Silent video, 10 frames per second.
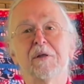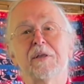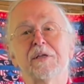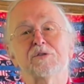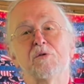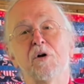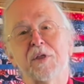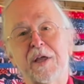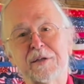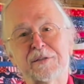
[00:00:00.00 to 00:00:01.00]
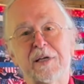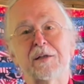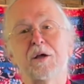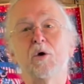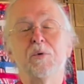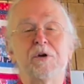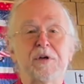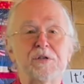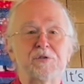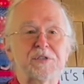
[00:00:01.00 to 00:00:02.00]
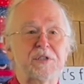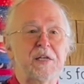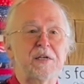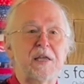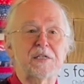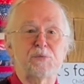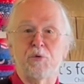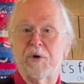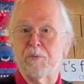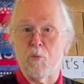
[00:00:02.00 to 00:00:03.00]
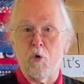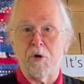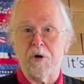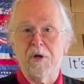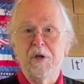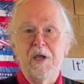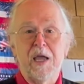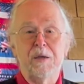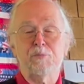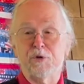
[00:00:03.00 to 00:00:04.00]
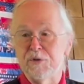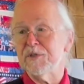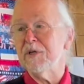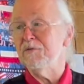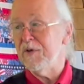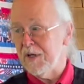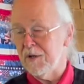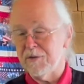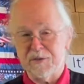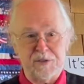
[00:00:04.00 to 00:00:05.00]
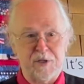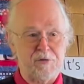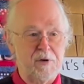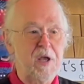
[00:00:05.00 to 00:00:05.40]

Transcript: these are all things that we are interested in exploring more and producing videos, etc.